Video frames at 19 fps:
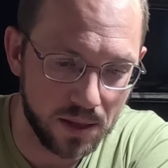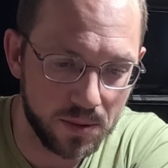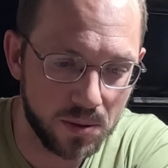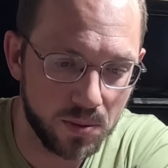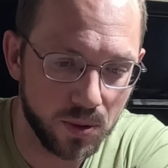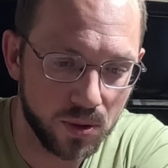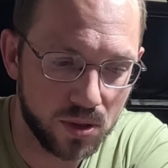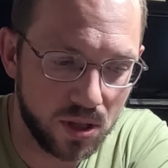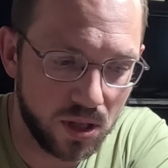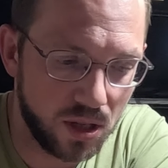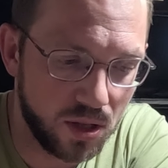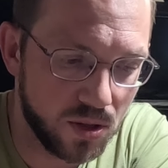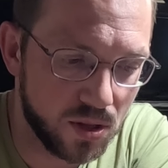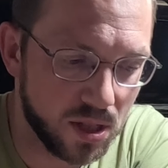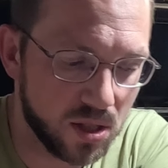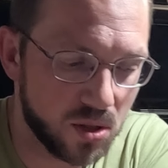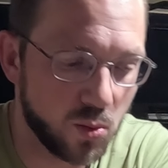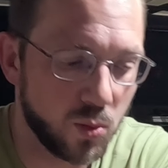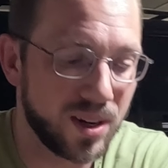I'm supposed to
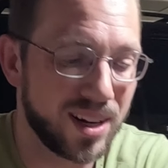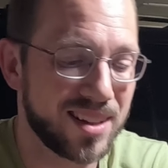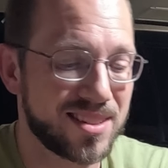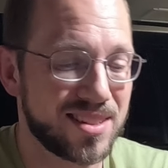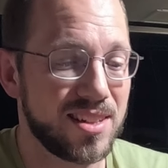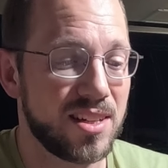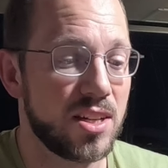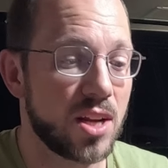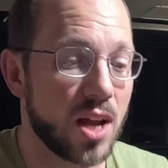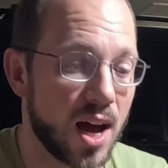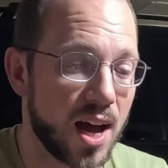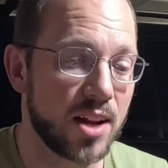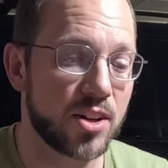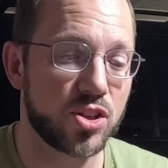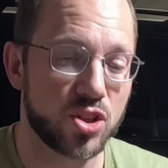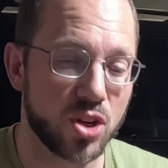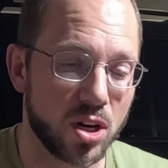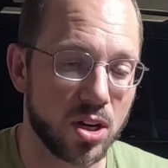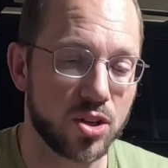use this when it's
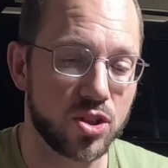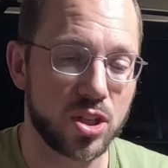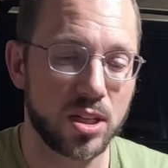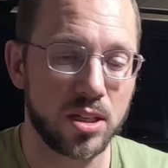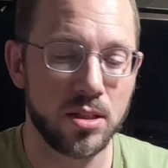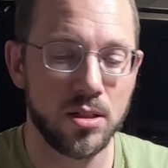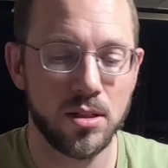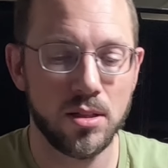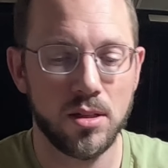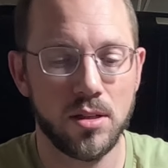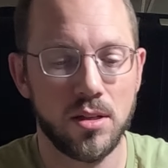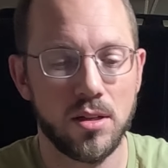not charging.